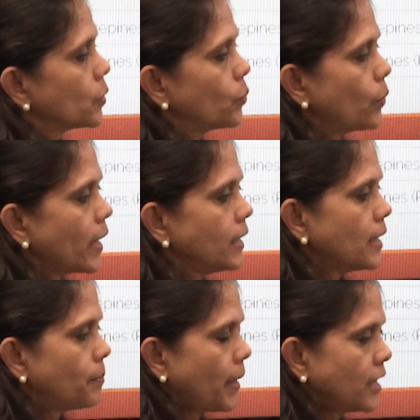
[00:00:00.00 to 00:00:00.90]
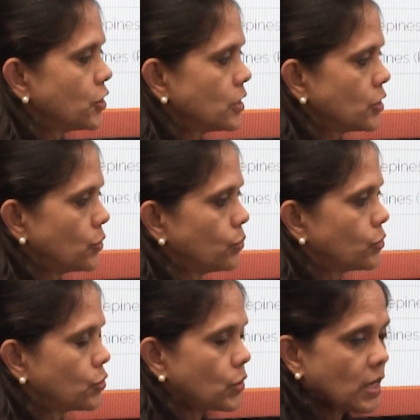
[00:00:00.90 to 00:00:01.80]
the way that patients
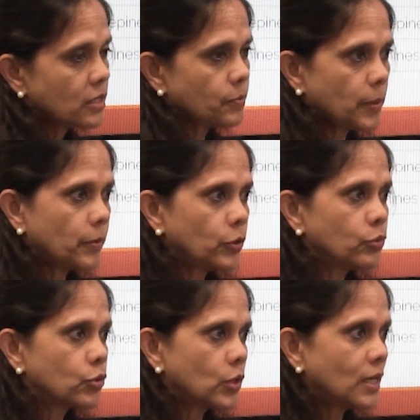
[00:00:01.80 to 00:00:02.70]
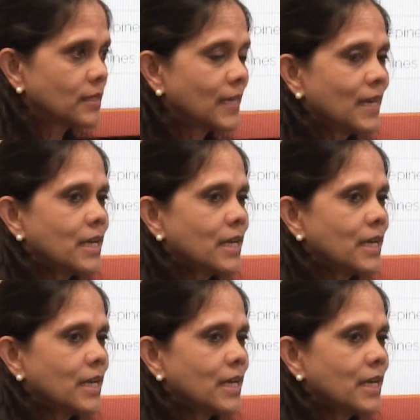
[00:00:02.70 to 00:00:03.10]
use drugs, people use drugs,